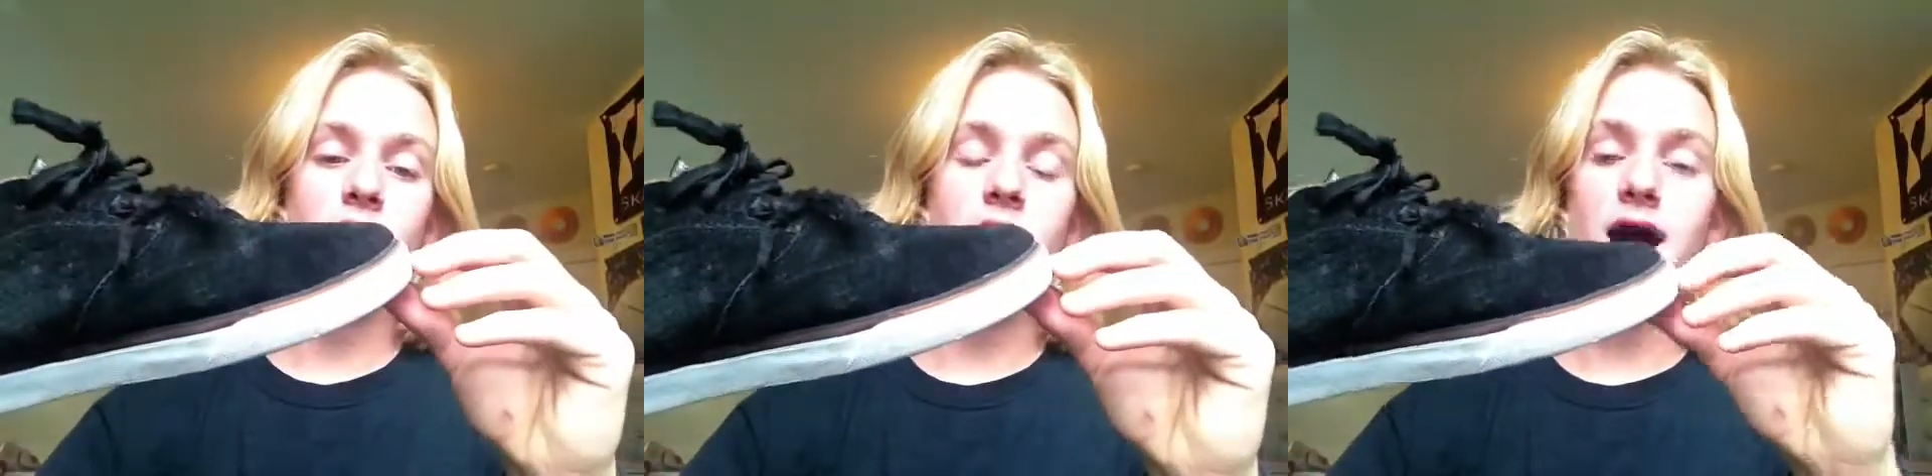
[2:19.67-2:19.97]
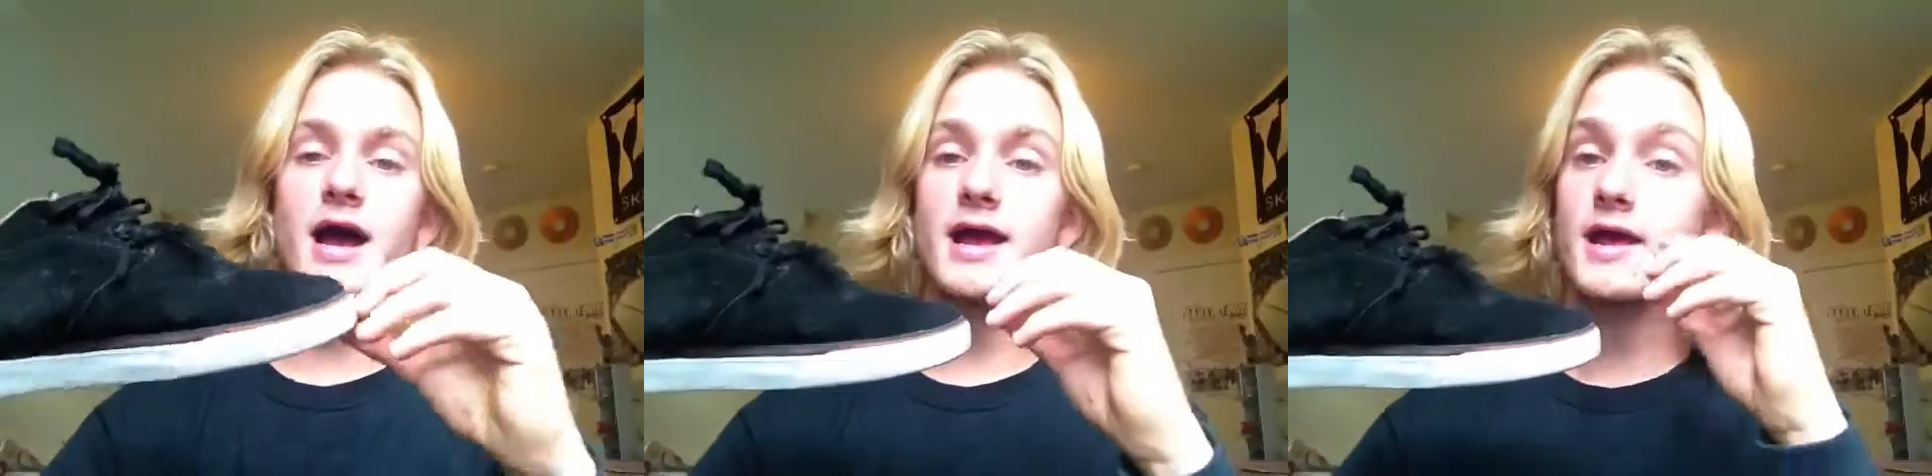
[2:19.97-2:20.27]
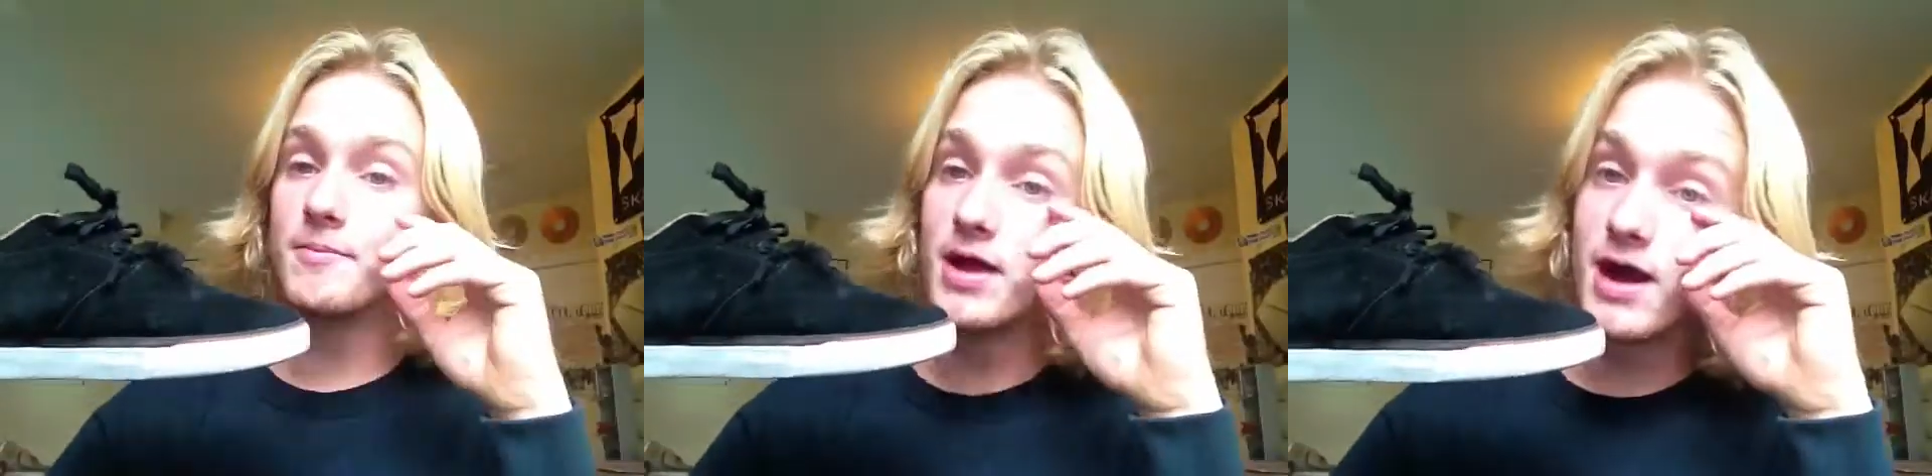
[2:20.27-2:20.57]
I
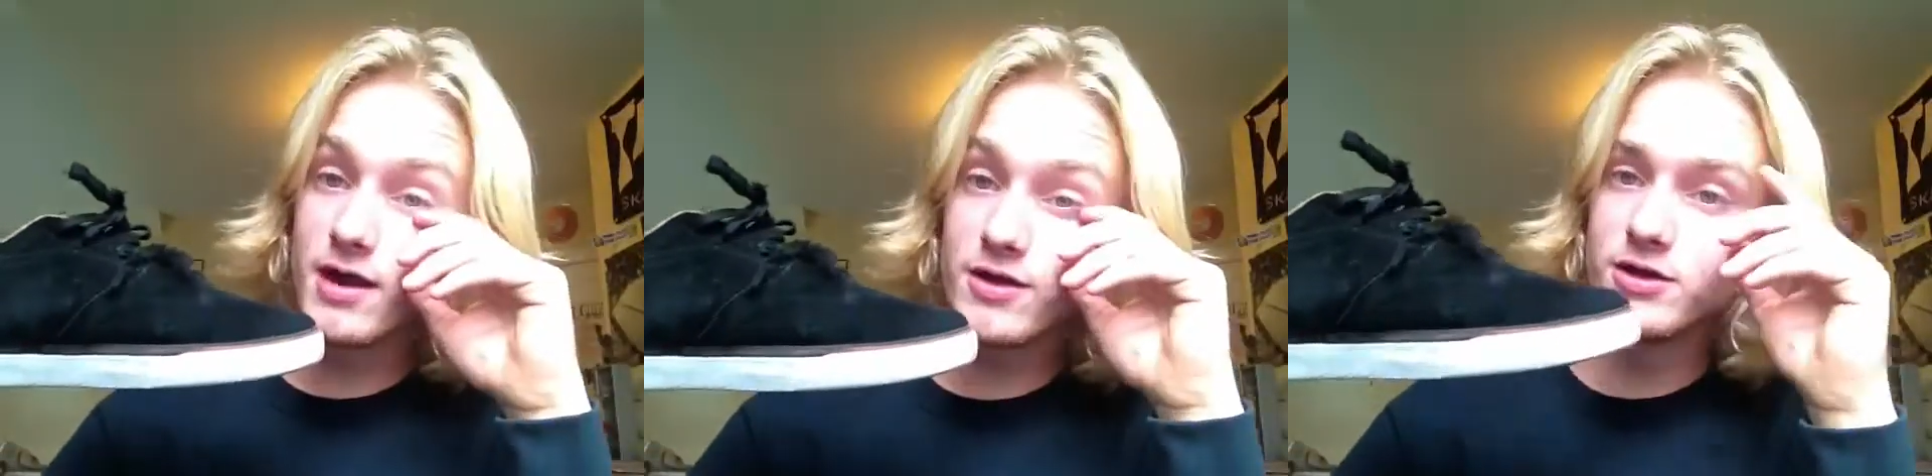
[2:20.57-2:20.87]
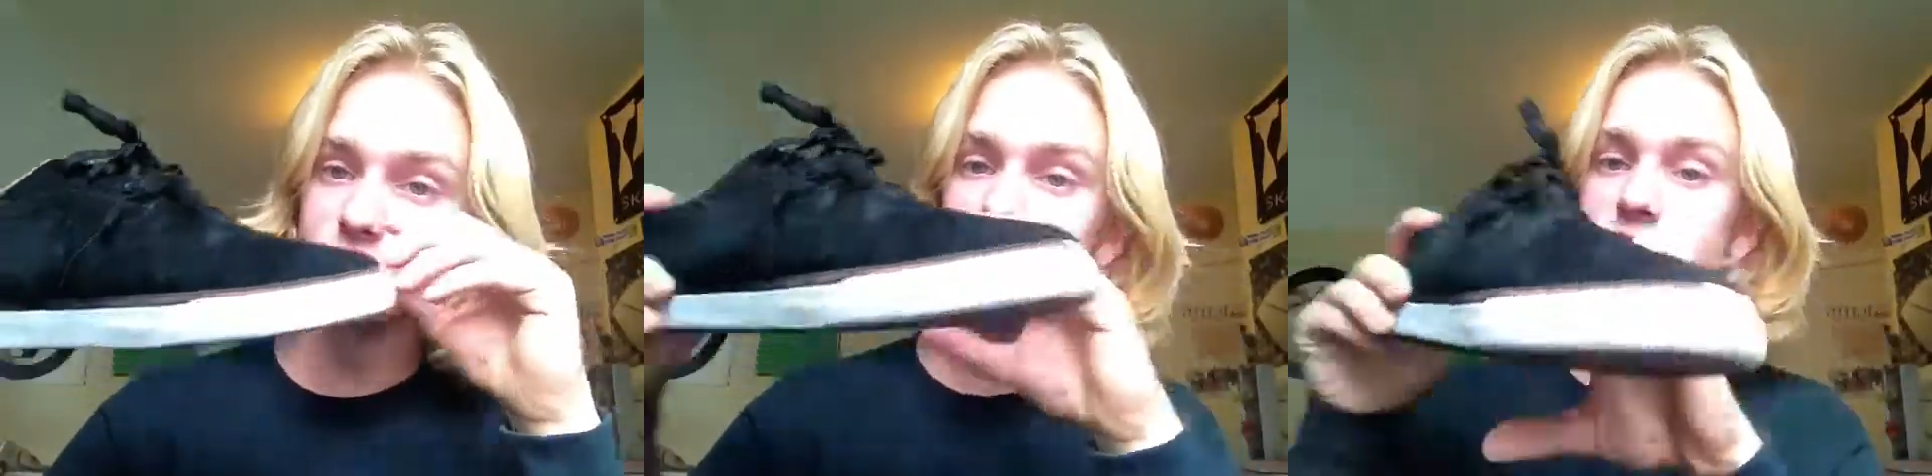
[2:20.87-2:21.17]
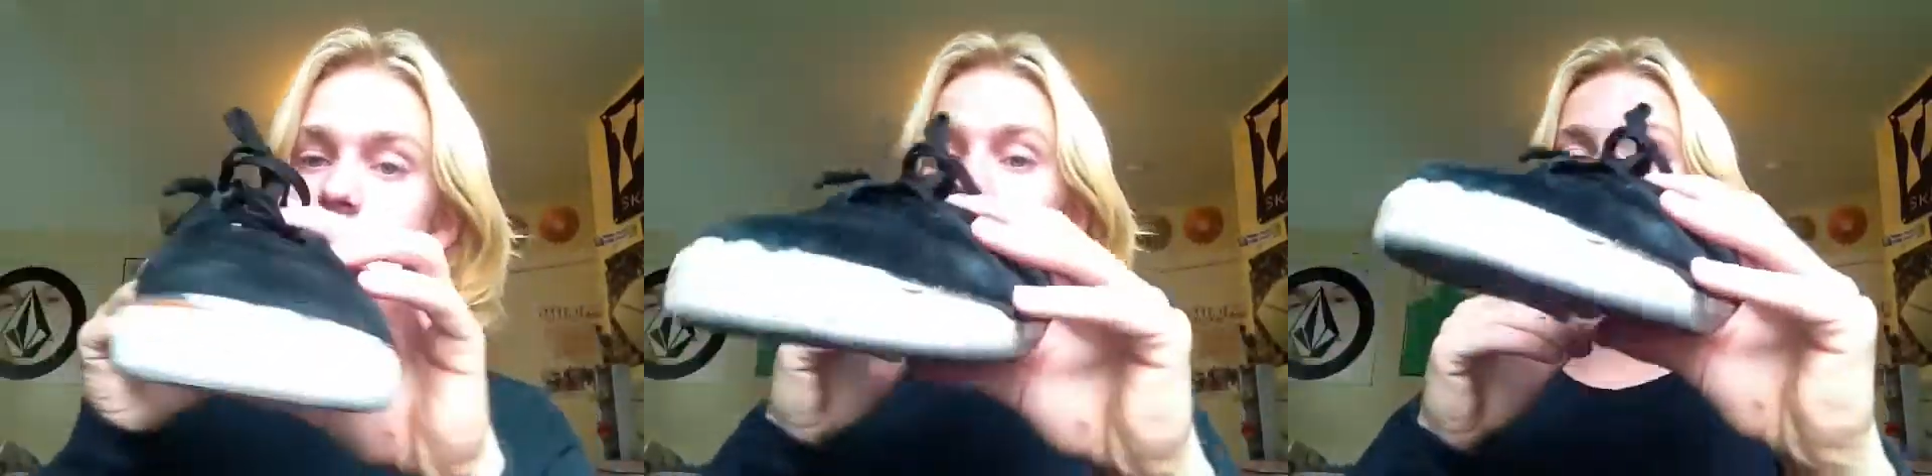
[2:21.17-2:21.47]
am not a good judger